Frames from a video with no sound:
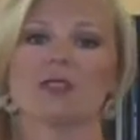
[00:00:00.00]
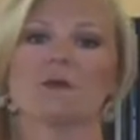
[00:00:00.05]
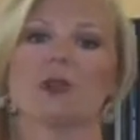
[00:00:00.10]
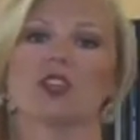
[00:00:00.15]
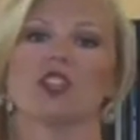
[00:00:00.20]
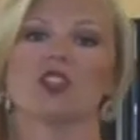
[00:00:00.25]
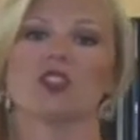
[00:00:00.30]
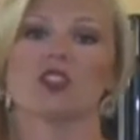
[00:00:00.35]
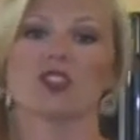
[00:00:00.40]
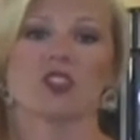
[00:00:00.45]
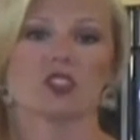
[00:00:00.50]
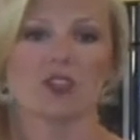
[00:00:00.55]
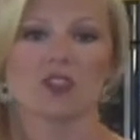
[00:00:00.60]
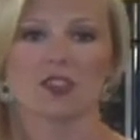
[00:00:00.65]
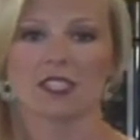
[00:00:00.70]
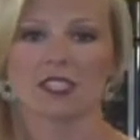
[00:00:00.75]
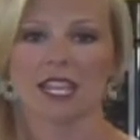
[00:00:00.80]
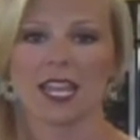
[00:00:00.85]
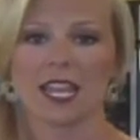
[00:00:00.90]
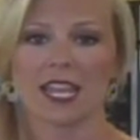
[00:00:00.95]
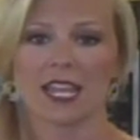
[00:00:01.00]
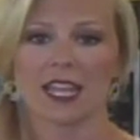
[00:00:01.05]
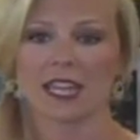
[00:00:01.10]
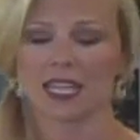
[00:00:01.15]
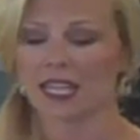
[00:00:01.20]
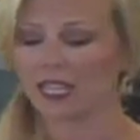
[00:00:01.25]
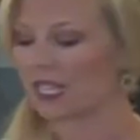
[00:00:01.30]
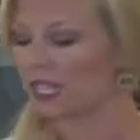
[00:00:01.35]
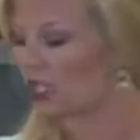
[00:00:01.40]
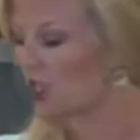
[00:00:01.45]
make sure that you stay
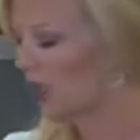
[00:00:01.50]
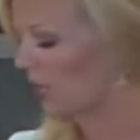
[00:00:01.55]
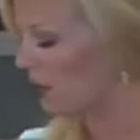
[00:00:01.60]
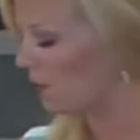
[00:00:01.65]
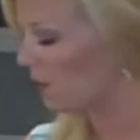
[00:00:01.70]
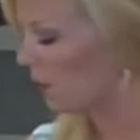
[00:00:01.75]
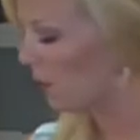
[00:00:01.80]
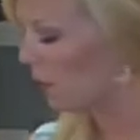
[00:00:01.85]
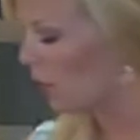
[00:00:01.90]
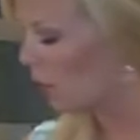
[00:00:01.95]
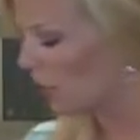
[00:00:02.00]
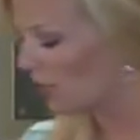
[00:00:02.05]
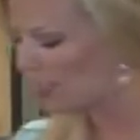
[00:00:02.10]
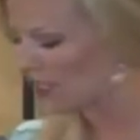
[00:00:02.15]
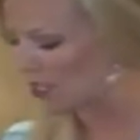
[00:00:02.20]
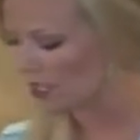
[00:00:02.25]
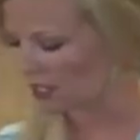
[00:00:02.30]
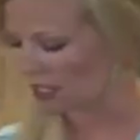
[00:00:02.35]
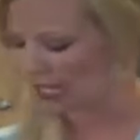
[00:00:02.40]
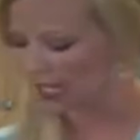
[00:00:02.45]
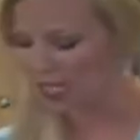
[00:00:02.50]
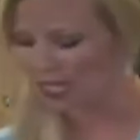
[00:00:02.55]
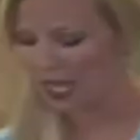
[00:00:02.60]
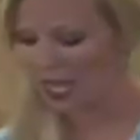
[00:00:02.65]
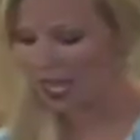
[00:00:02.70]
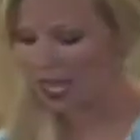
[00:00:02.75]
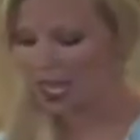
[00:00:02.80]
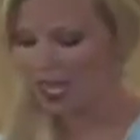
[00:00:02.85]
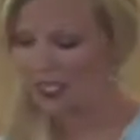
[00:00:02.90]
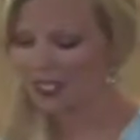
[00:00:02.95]
clean, that you keep your boards clean
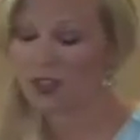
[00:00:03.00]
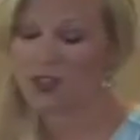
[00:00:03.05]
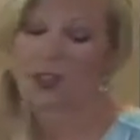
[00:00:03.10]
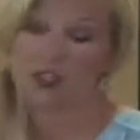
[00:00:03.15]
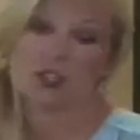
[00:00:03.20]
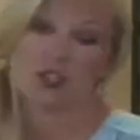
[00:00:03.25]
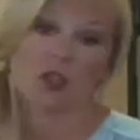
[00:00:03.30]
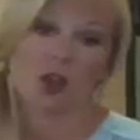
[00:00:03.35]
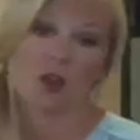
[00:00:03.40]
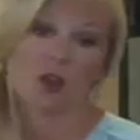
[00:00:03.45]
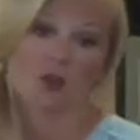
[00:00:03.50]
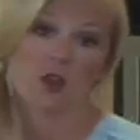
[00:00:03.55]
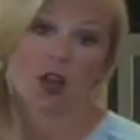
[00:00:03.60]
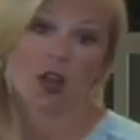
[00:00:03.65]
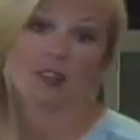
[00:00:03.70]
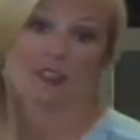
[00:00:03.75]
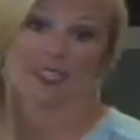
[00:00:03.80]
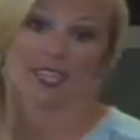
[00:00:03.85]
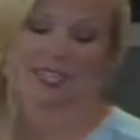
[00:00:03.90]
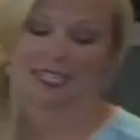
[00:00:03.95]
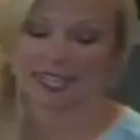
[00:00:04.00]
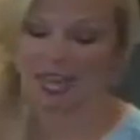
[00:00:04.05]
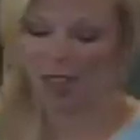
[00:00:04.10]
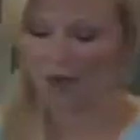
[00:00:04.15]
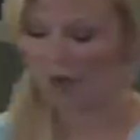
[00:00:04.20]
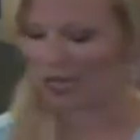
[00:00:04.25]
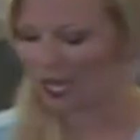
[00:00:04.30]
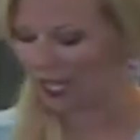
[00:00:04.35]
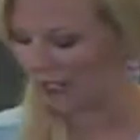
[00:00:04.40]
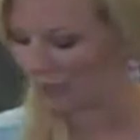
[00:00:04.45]
so that you don't
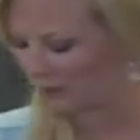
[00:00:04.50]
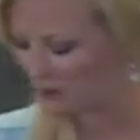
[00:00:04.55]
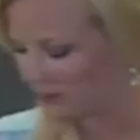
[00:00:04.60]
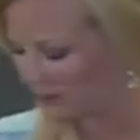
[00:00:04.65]
cross-contaminate.